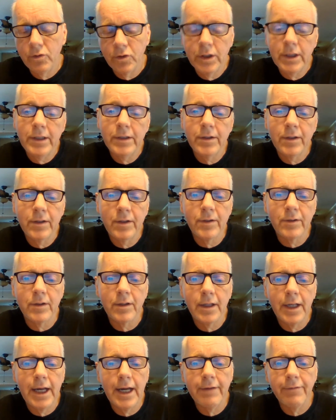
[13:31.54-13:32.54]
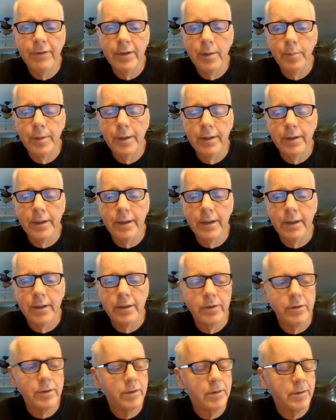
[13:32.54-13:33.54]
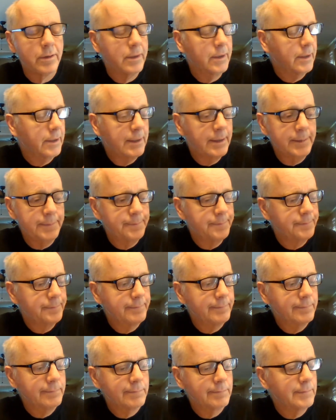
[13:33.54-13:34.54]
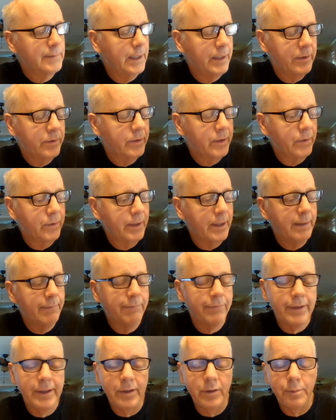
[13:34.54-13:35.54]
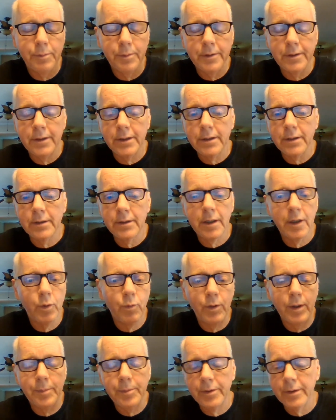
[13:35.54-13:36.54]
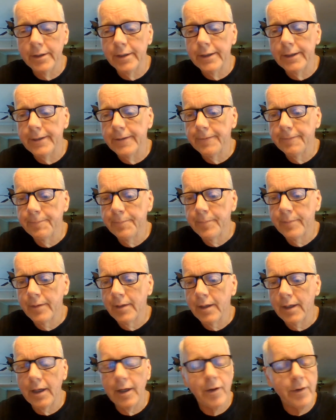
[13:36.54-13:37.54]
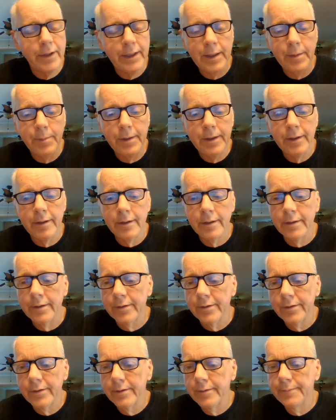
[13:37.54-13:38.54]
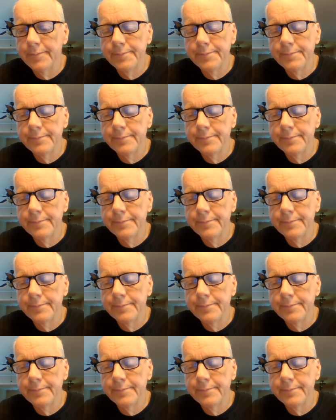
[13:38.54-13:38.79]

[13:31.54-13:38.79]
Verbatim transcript: Jesus is alive in America. Just look it up Instagram, Facebook, our website or email us.